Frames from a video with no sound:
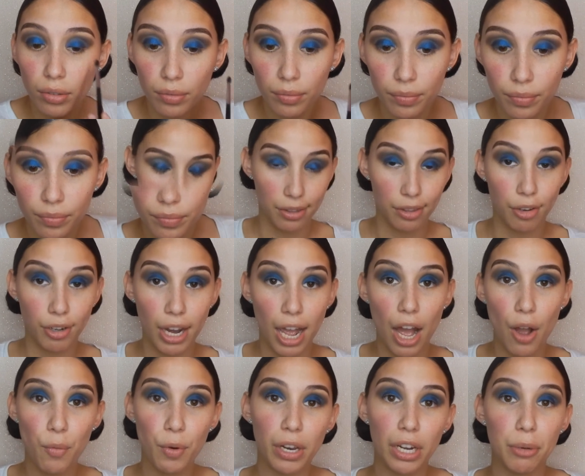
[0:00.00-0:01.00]
Okay, so
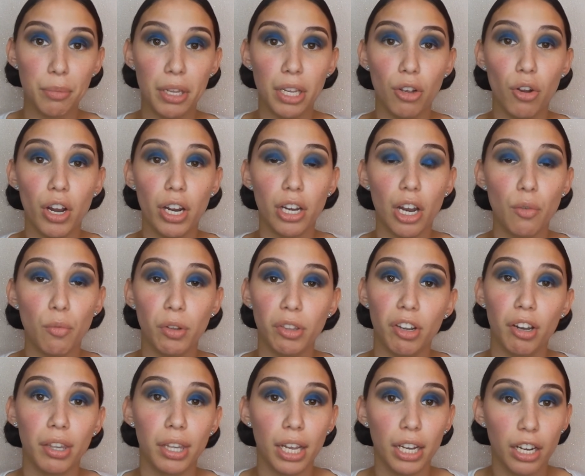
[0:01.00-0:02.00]
now we're going to be going on with
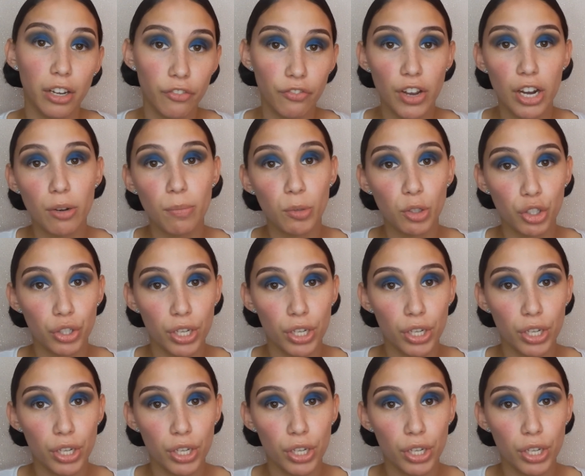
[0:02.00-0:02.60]
our second Infallible